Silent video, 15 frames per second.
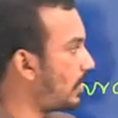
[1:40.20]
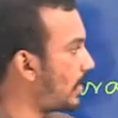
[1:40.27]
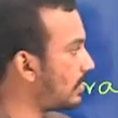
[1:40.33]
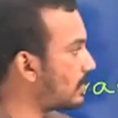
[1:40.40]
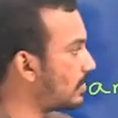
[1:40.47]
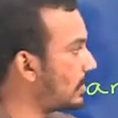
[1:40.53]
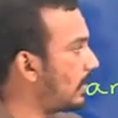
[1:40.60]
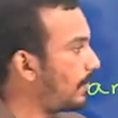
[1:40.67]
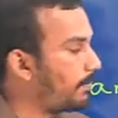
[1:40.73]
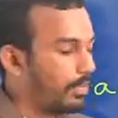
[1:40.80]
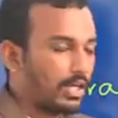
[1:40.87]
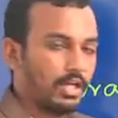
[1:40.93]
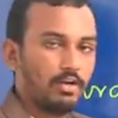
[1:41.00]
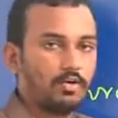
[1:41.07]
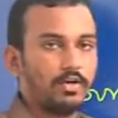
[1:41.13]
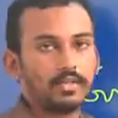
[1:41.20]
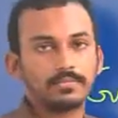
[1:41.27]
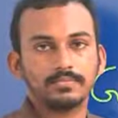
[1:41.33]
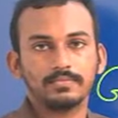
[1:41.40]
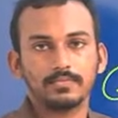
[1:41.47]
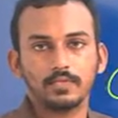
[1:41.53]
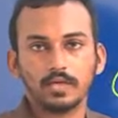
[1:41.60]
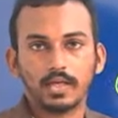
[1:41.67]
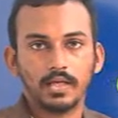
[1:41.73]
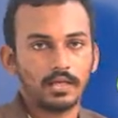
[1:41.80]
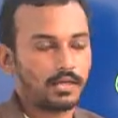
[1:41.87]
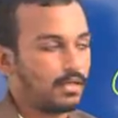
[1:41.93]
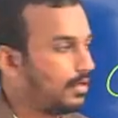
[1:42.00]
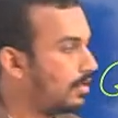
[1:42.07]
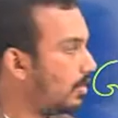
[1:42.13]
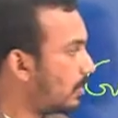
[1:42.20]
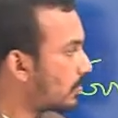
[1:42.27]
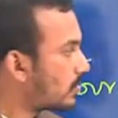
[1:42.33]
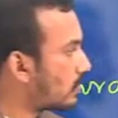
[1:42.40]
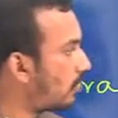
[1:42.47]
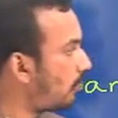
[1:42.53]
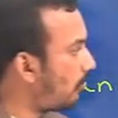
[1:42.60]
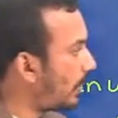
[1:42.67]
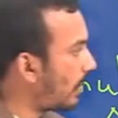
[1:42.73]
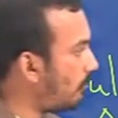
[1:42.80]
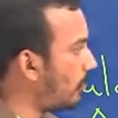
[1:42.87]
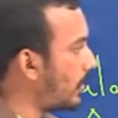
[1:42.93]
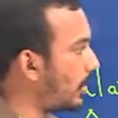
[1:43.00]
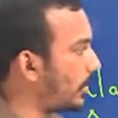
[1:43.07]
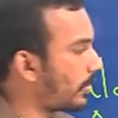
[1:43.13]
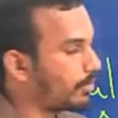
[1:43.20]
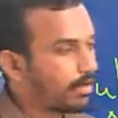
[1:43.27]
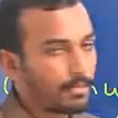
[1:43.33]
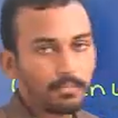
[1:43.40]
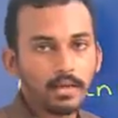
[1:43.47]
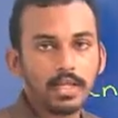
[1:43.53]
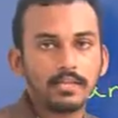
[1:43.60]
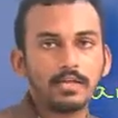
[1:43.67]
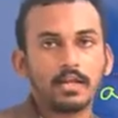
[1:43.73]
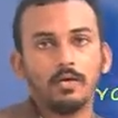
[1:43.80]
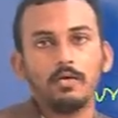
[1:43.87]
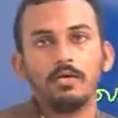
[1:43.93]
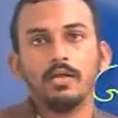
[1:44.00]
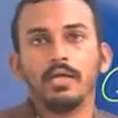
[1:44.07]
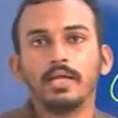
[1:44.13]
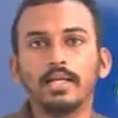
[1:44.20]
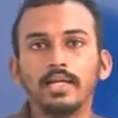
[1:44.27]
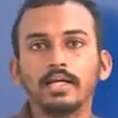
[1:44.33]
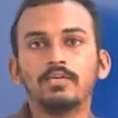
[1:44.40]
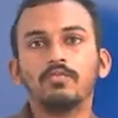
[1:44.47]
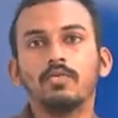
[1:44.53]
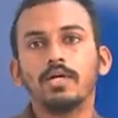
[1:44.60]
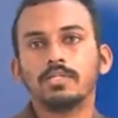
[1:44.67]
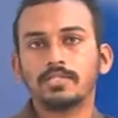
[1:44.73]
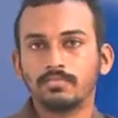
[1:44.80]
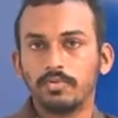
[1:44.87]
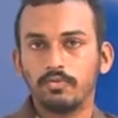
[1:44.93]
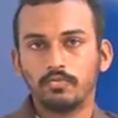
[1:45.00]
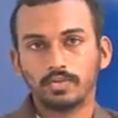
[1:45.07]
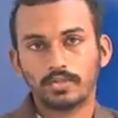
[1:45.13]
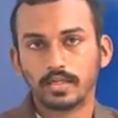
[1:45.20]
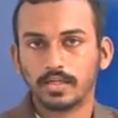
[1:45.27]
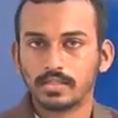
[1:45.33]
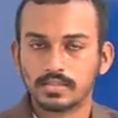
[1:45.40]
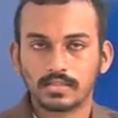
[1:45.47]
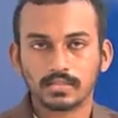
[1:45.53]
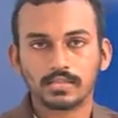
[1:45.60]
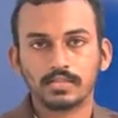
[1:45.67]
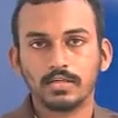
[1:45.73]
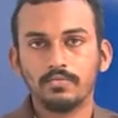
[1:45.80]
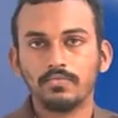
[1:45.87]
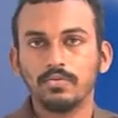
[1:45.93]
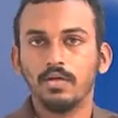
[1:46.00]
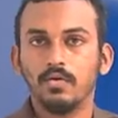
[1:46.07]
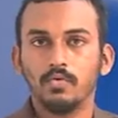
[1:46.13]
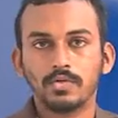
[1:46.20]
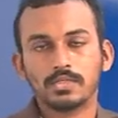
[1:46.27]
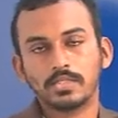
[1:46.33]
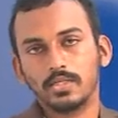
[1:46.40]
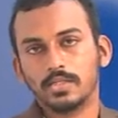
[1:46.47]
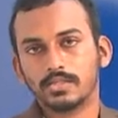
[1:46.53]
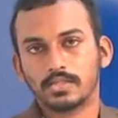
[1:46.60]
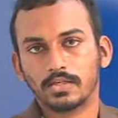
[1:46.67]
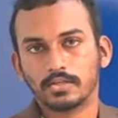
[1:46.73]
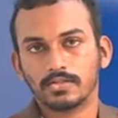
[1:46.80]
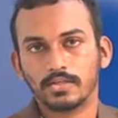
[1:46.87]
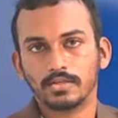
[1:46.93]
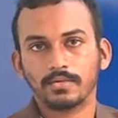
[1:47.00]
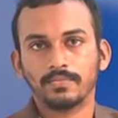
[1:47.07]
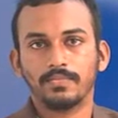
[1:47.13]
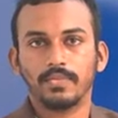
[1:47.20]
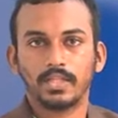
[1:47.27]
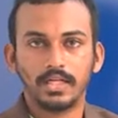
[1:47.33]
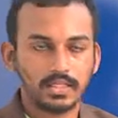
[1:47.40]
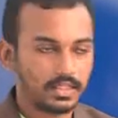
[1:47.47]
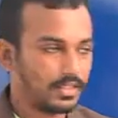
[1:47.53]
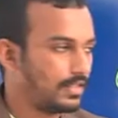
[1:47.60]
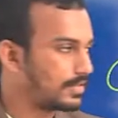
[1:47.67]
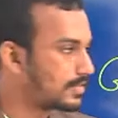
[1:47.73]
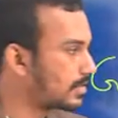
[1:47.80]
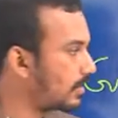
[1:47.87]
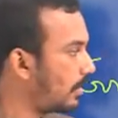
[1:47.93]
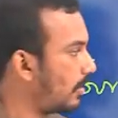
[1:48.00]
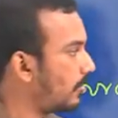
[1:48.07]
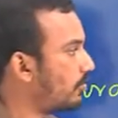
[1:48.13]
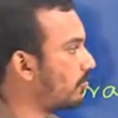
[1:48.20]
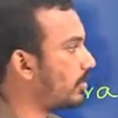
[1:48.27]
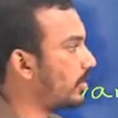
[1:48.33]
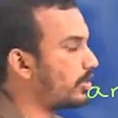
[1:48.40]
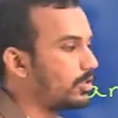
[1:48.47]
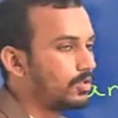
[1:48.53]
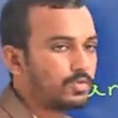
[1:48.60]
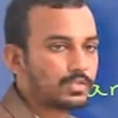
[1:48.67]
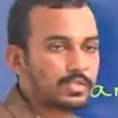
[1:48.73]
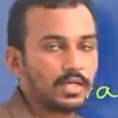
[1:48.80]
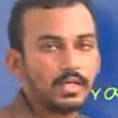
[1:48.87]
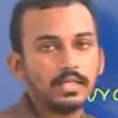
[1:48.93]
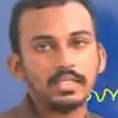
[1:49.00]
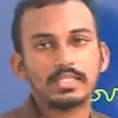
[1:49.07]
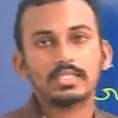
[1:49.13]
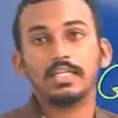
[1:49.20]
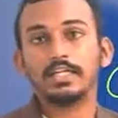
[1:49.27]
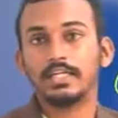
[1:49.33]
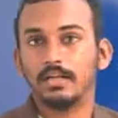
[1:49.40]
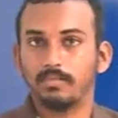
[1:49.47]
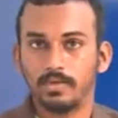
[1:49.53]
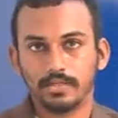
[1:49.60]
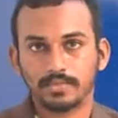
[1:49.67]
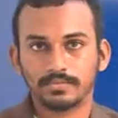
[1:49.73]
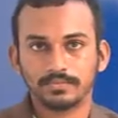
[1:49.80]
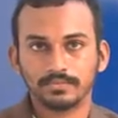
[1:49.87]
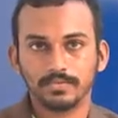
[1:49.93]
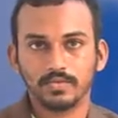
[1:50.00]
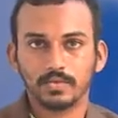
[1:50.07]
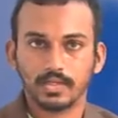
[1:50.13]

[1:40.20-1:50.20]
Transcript: preloading. Okay, so why we need to apply the load in advance before the construction of original structure? That is to reduce the settlement. Okay,